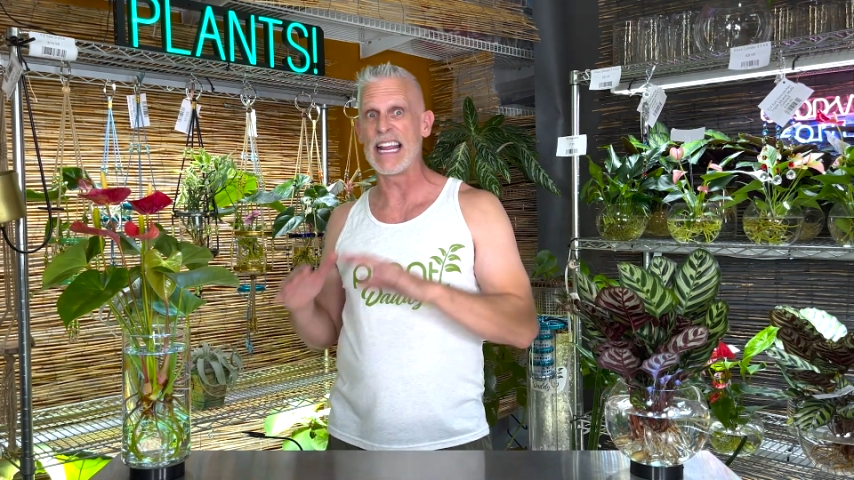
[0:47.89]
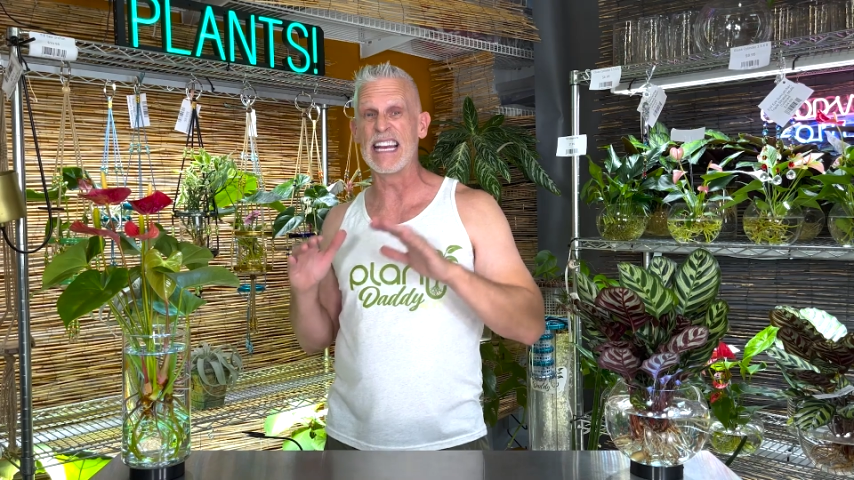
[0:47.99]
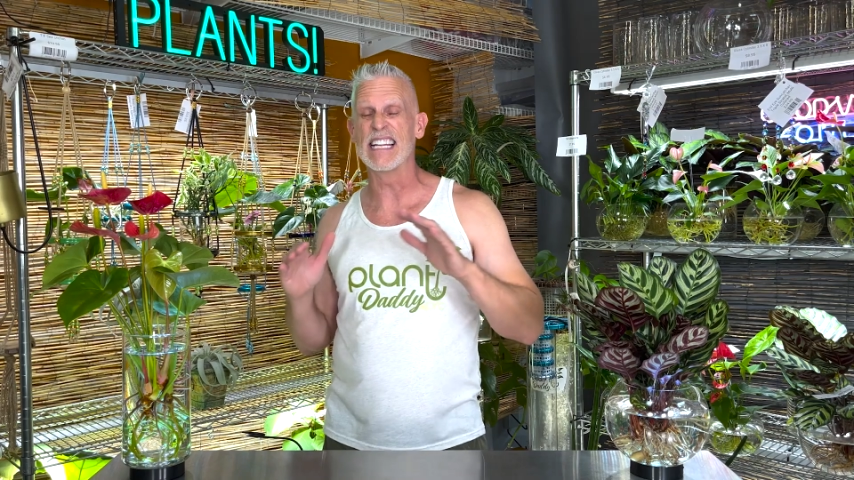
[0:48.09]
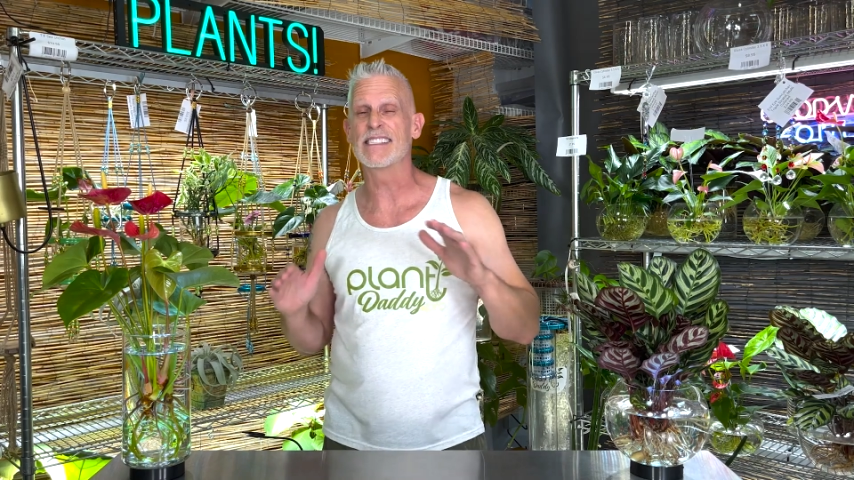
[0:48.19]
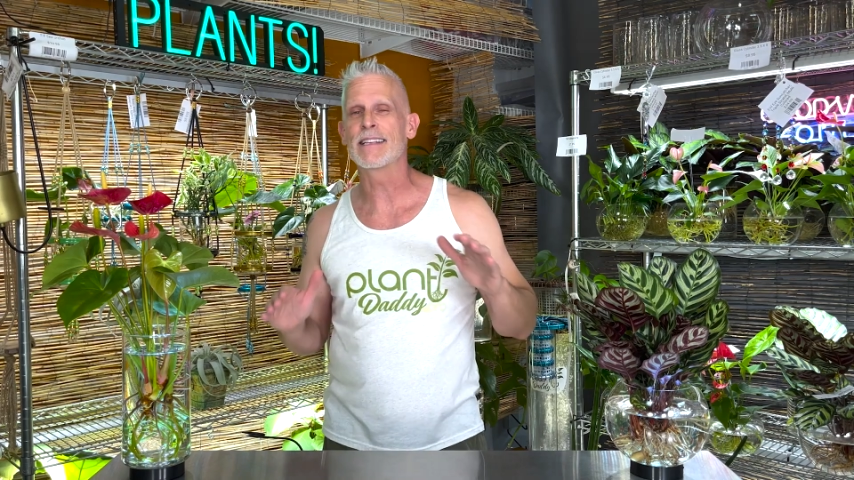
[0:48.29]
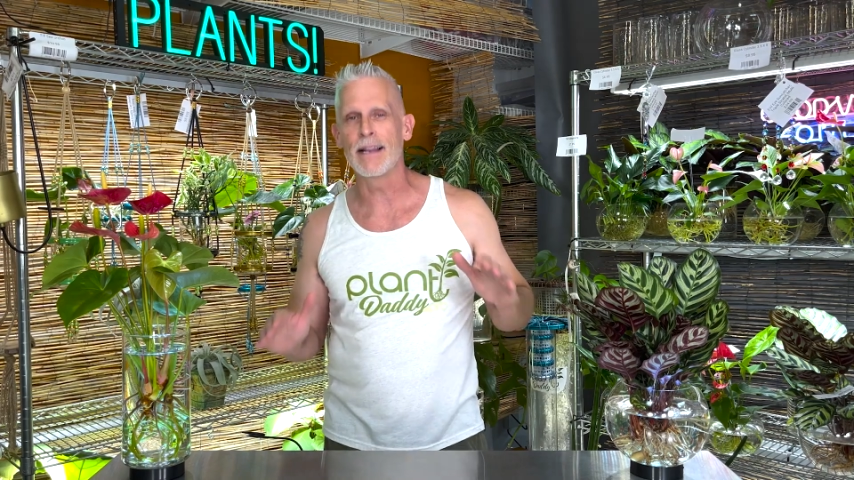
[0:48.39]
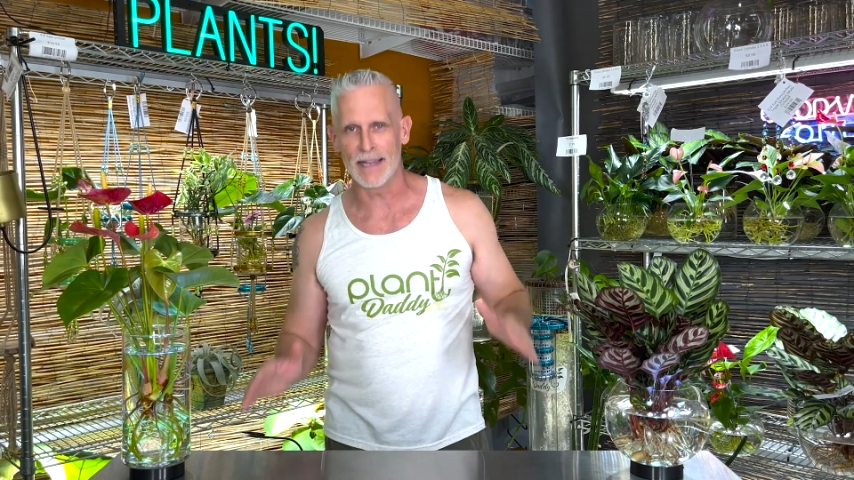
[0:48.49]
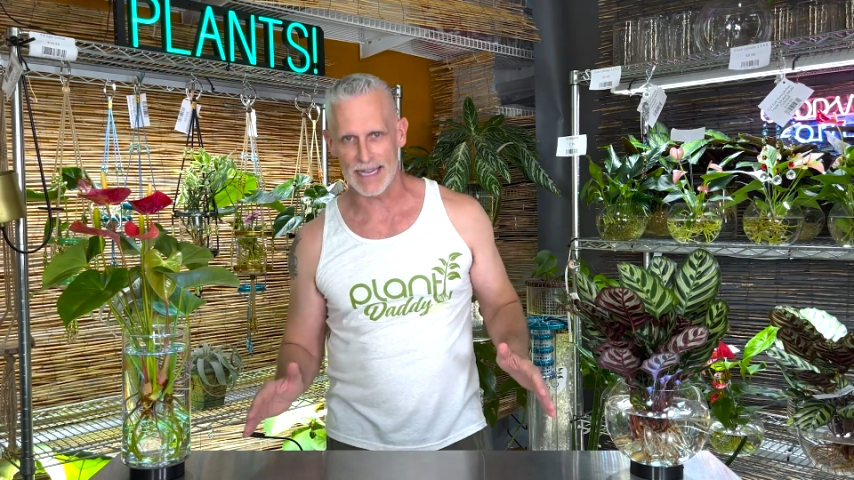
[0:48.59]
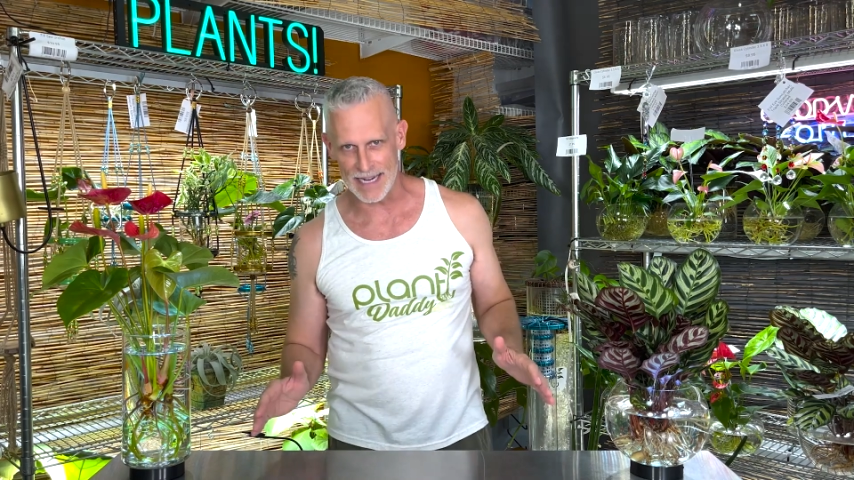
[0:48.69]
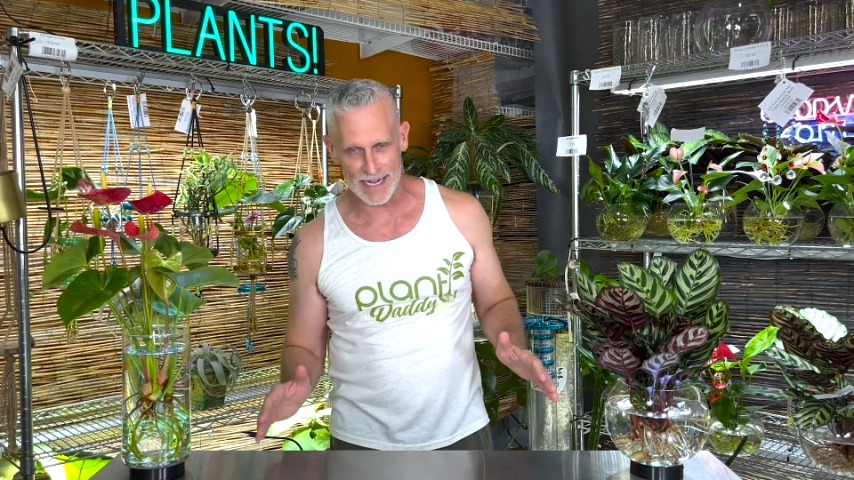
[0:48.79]
and it's
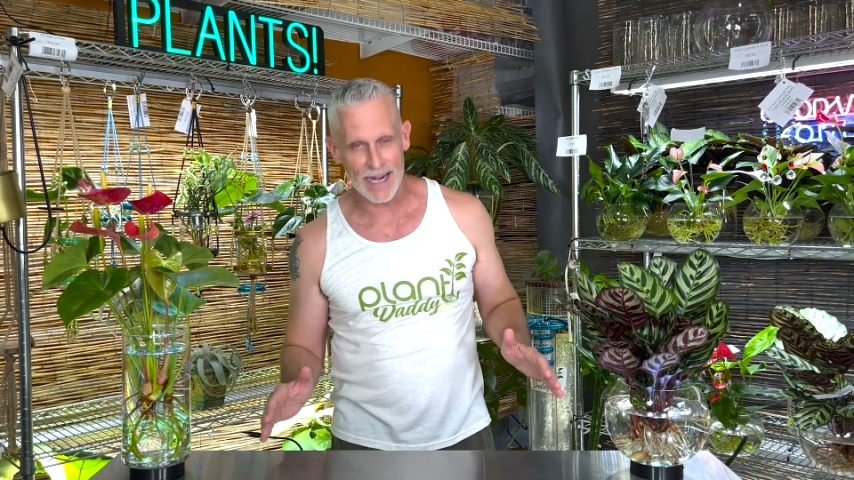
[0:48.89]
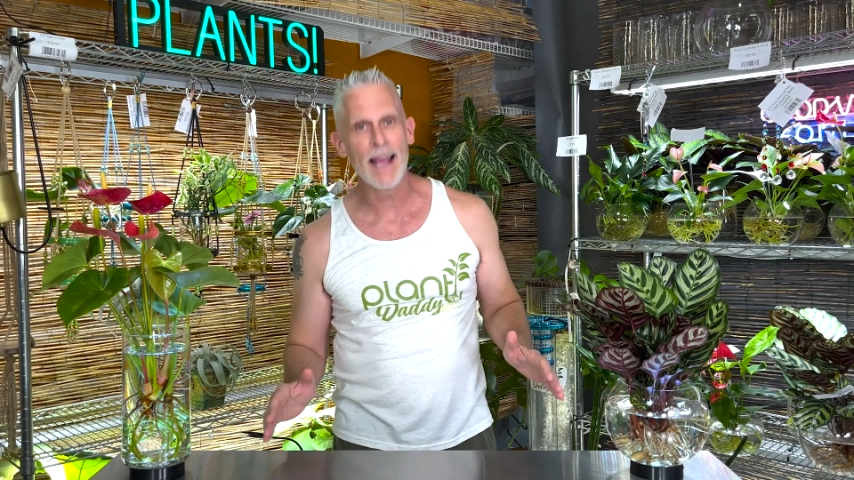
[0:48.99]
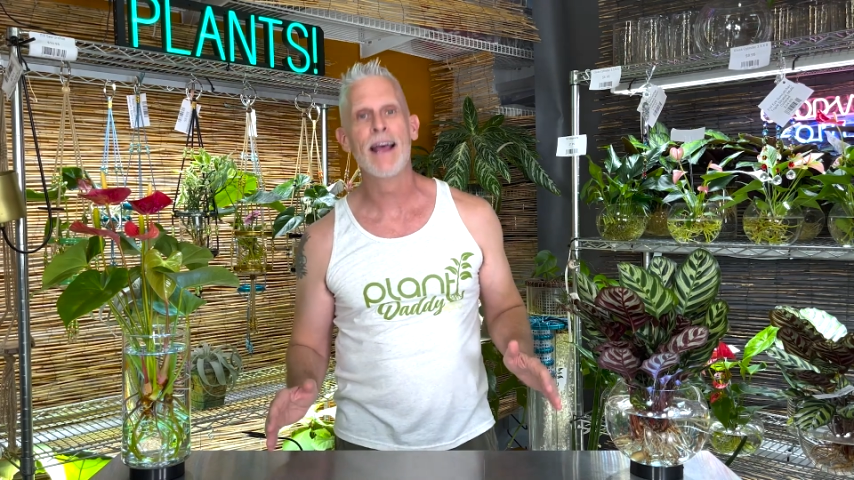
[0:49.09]
clean.